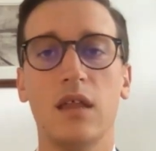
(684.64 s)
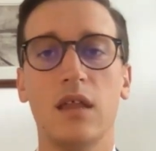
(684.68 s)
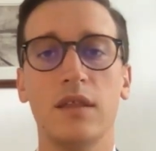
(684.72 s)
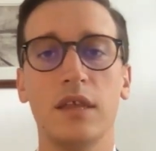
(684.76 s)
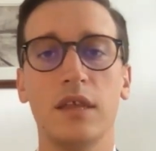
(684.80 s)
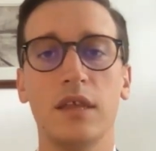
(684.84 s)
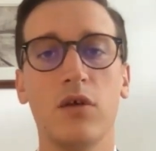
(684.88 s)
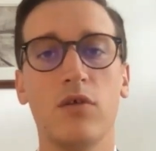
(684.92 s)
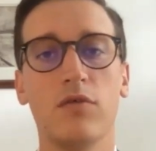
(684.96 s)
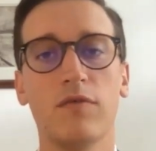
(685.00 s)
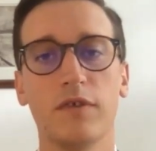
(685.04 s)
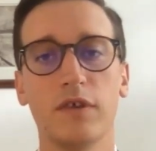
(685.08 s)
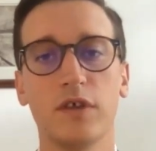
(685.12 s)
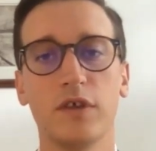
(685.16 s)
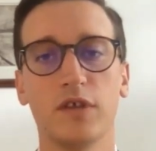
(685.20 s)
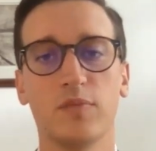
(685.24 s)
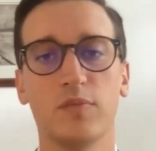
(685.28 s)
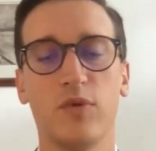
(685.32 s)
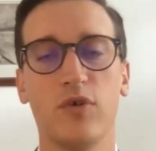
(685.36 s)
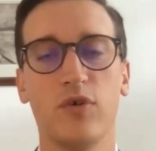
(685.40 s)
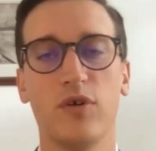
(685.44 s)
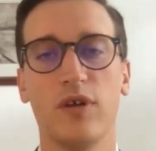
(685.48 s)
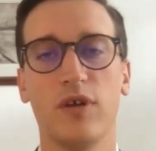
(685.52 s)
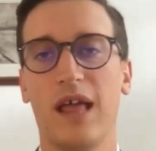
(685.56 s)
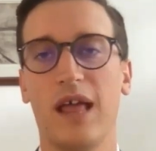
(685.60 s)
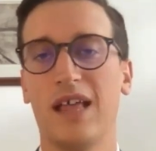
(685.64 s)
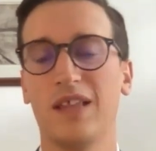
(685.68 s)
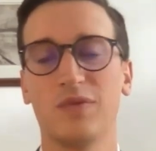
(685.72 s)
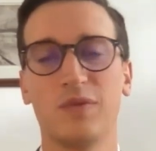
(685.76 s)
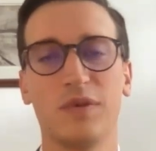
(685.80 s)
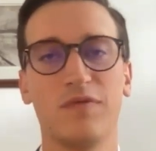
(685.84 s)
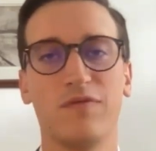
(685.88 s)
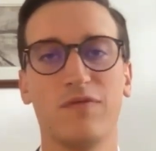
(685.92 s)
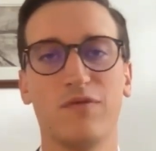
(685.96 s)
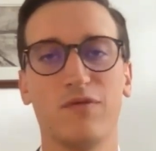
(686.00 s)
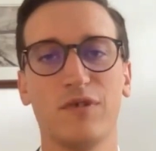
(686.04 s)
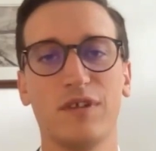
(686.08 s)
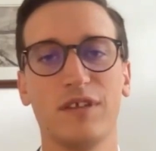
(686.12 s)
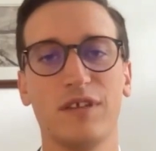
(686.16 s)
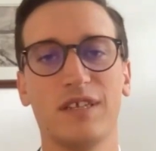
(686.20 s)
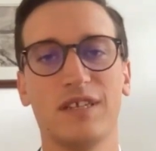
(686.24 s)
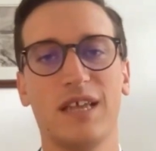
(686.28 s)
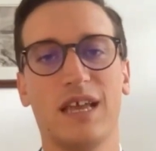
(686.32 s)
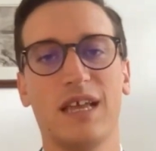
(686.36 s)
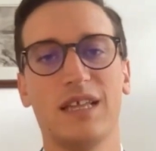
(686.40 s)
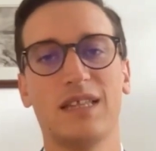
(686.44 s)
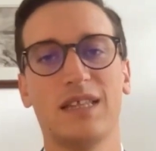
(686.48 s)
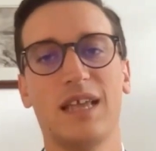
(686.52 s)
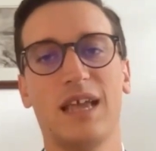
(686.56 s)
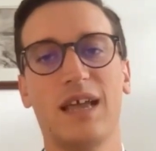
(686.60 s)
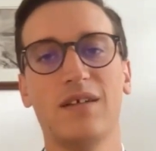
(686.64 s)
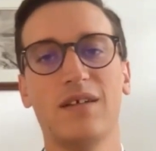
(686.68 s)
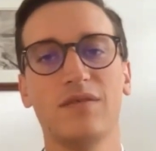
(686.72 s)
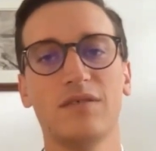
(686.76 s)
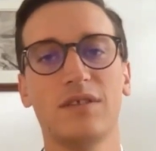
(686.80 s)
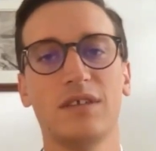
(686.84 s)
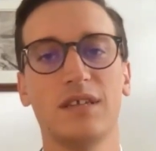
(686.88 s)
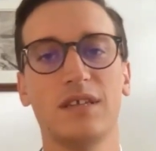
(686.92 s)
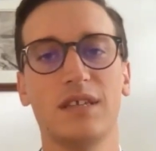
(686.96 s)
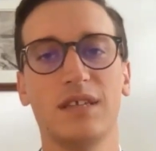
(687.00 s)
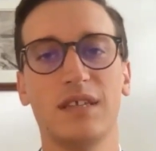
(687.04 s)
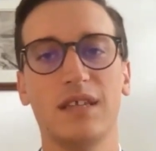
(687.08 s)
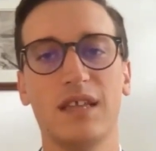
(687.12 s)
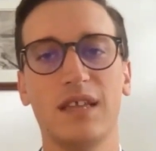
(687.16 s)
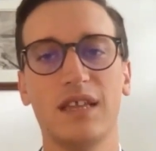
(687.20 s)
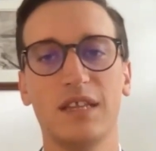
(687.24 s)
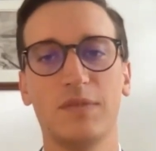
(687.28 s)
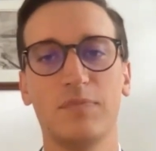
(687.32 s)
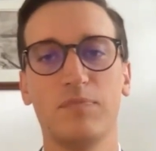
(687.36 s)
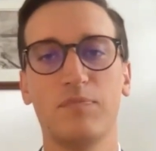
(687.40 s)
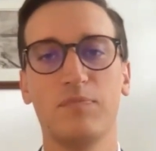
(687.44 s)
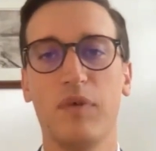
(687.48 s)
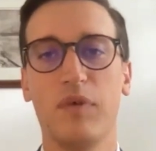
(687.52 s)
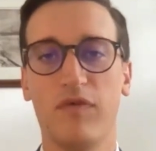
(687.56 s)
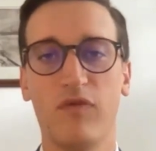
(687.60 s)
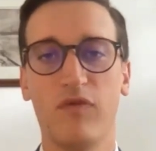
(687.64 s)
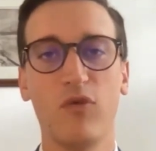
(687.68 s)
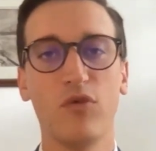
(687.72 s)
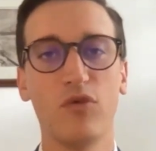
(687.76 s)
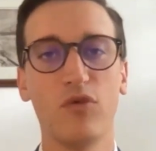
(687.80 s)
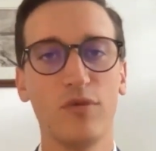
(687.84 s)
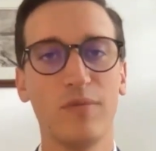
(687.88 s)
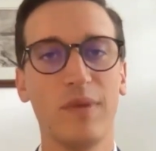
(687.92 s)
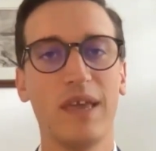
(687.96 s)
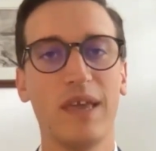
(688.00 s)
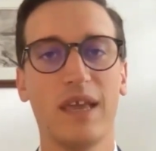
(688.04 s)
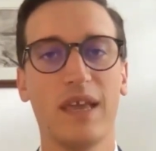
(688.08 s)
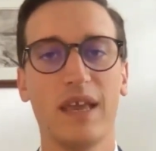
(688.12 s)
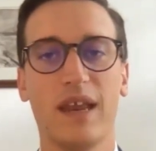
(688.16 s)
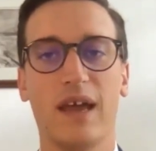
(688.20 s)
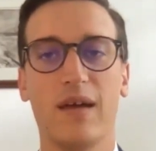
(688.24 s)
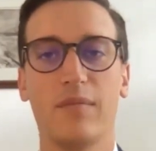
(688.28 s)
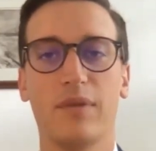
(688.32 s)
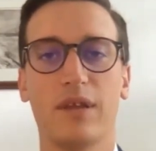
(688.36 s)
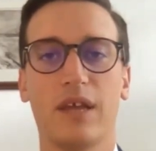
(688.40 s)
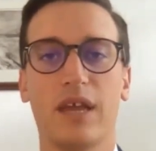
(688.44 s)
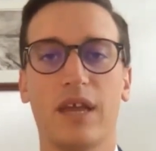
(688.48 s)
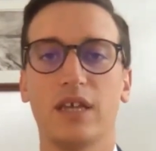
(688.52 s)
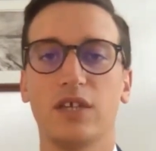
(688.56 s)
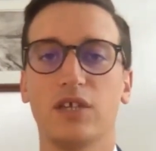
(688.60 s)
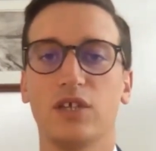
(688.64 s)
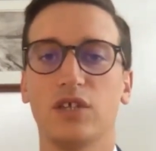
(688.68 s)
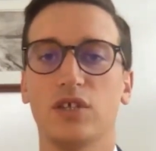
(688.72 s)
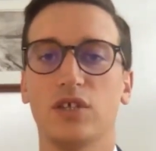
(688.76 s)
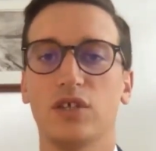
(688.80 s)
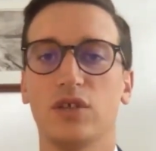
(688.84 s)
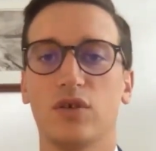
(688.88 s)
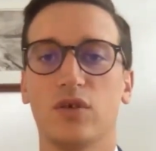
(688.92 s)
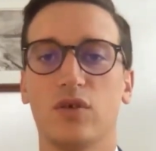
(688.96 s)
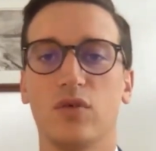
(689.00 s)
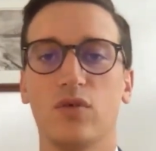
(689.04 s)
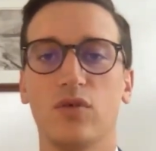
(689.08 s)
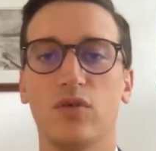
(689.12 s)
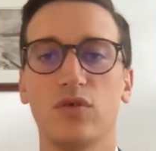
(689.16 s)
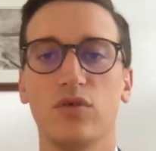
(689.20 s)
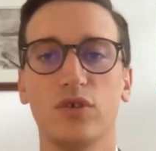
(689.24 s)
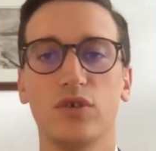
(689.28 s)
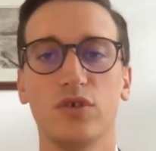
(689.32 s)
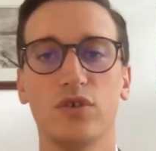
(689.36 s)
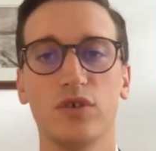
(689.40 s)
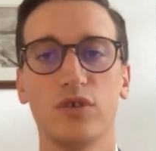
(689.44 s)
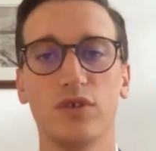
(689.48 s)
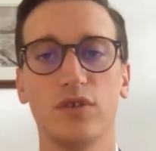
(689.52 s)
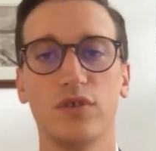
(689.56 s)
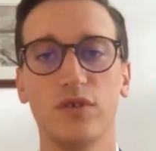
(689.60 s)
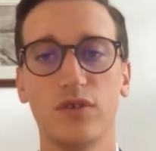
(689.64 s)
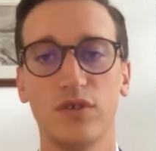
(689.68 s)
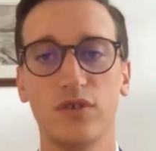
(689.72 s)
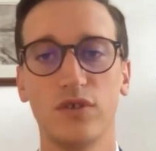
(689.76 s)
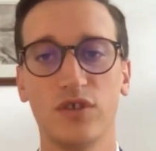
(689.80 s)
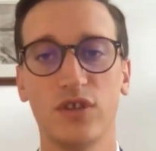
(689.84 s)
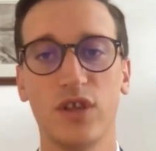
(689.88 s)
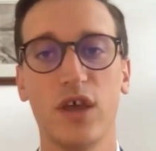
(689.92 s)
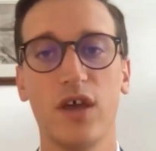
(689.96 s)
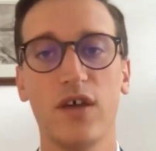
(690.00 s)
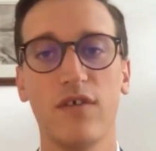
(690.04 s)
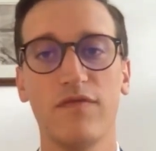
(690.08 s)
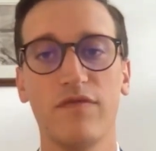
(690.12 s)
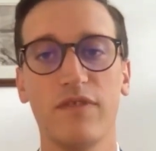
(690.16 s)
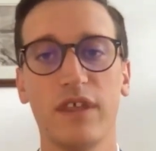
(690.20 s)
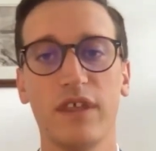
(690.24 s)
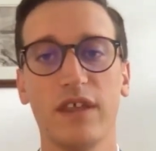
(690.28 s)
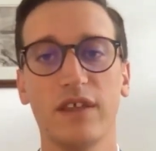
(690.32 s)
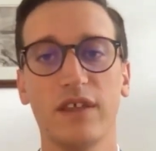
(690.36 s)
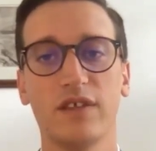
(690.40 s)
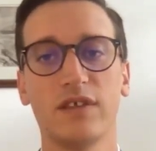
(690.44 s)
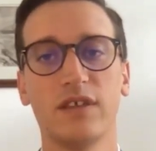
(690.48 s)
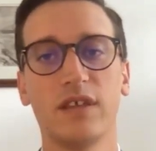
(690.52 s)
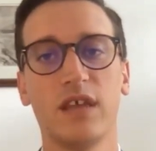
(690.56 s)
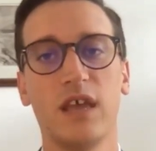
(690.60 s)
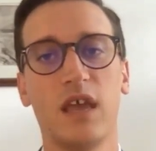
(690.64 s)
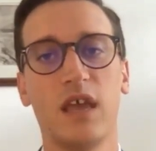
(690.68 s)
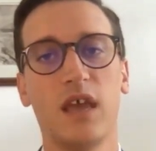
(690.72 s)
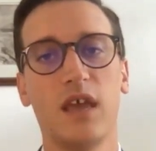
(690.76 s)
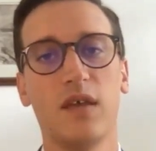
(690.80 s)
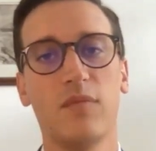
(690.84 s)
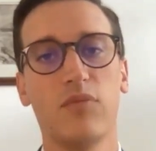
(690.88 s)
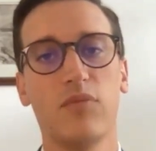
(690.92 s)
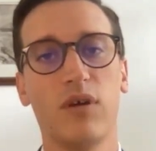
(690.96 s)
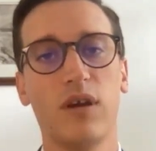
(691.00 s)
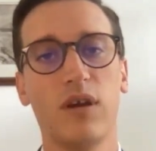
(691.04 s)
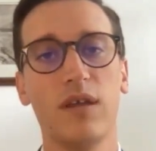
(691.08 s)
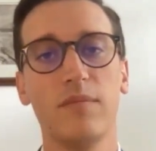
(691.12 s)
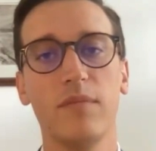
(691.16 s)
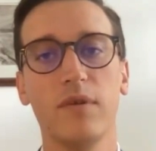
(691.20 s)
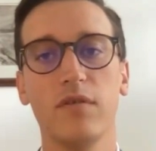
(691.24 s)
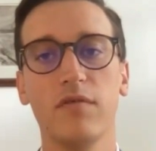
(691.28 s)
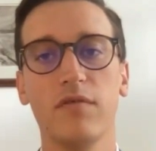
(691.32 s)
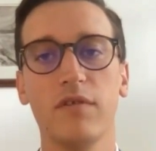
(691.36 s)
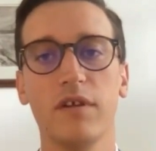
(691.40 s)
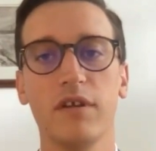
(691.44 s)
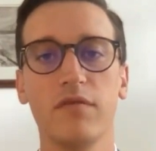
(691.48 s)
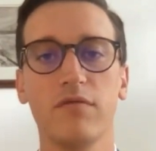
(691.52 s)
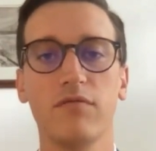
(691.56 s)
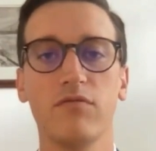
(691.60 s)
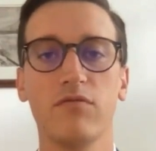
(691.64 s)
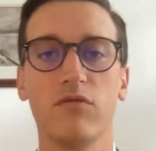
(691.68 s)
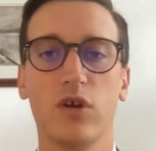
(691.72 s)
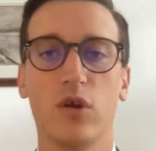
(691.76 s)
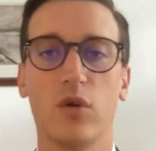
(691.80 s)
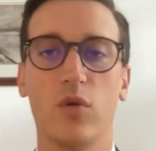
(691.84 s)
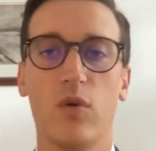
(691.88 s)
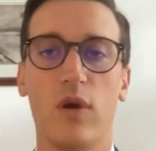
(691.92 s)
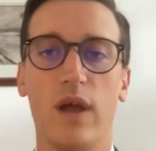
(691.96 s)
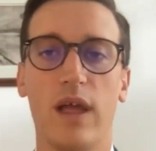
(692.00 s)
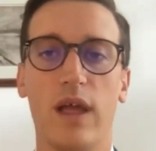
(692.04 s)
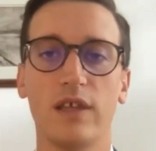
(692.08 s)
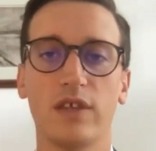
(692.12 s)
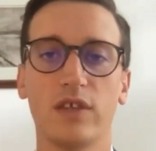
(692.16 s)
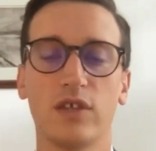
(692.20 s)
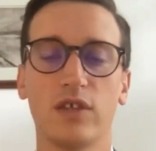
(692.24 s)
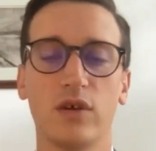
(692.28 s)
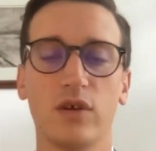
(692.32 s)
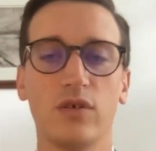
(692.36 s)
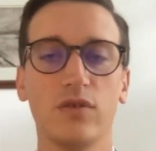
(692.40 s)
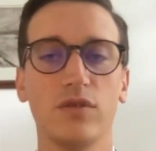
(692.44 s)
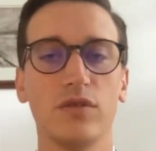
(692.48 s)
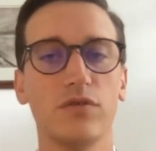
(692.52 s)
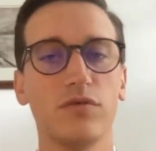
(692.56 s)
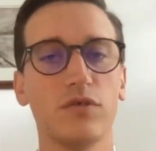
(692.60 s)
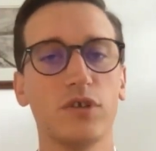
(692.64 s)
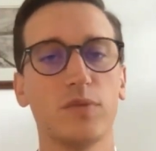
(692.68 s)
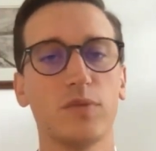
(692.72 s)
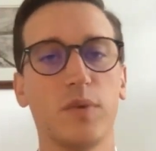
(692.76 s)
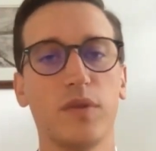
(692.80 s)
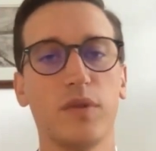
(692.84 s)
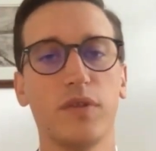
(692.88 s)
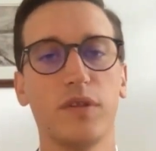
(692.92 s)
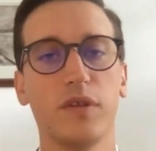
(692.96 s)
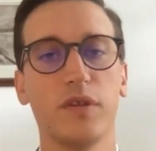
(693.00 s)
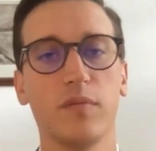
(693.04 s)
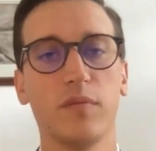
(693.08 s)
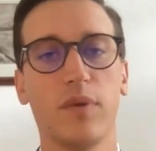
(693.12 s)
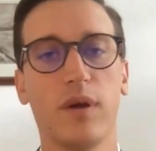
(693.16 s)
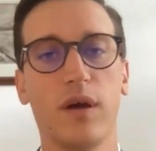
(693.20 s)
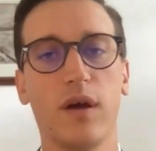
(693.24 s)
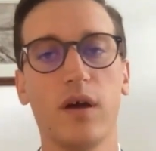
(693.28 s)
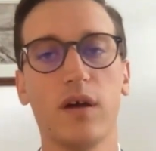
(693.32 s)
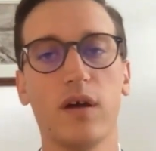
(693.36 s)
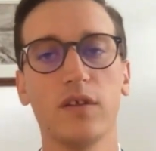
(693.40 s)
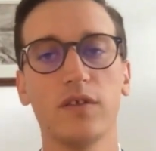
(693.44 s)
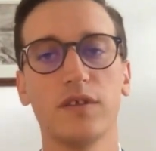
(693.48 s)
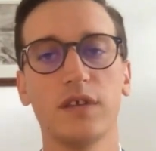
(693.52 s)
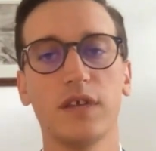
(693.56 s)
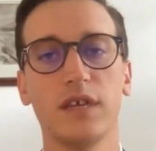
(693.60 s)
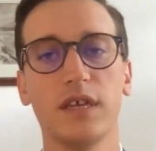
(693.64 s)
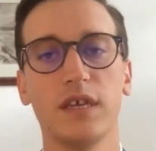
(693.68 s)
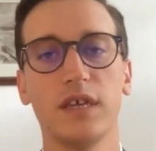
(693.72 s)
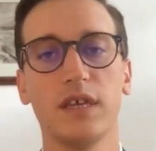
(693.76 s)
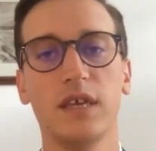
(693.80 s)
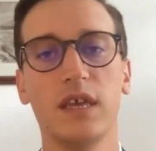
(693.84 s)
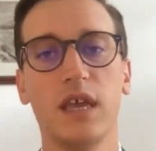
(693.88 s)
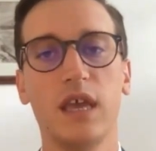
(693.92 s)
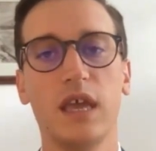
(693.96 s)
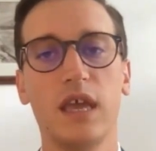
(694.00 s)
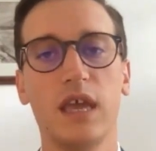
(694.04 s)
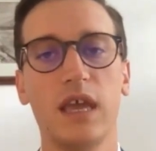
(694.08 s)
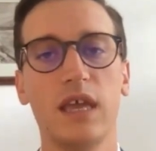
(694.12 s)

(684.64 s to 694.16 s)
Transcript: The obvious point, as we've already set out, is that before you make an application to the court, you should serve this preliminary request on the responding party.